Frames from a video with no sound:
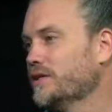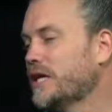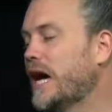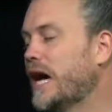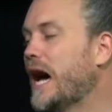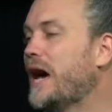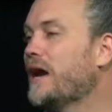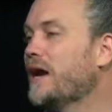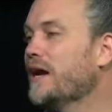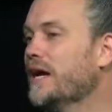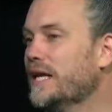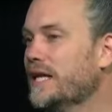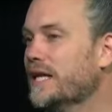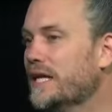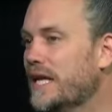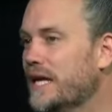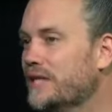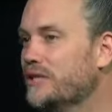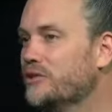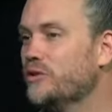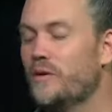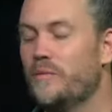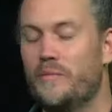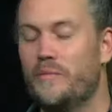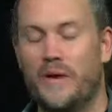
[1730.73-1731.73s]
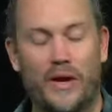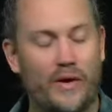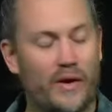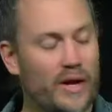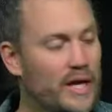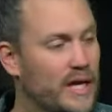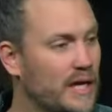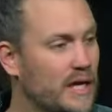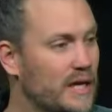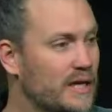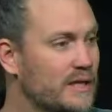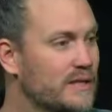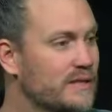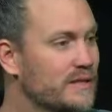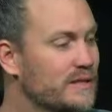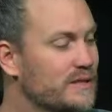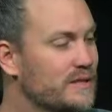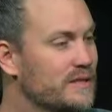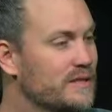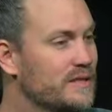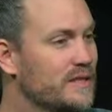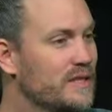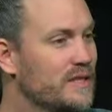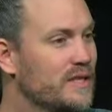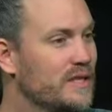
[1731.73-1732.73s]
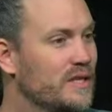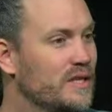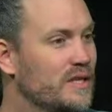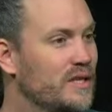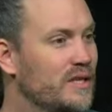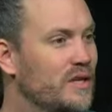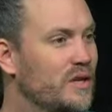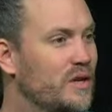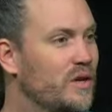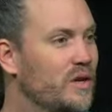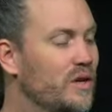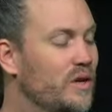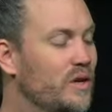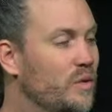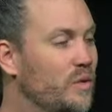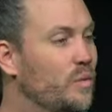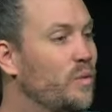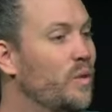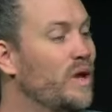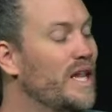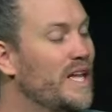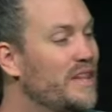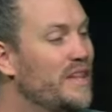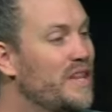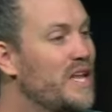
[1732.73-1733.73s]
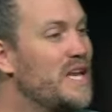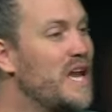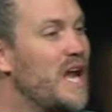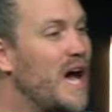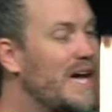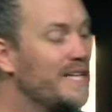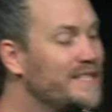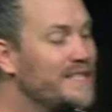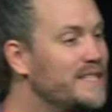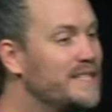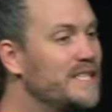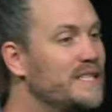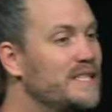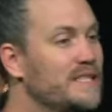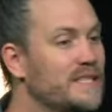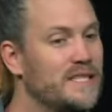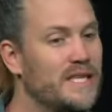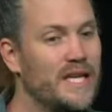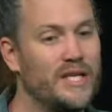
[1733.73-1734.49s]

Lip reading: So how did it get to America? Well, in the 19th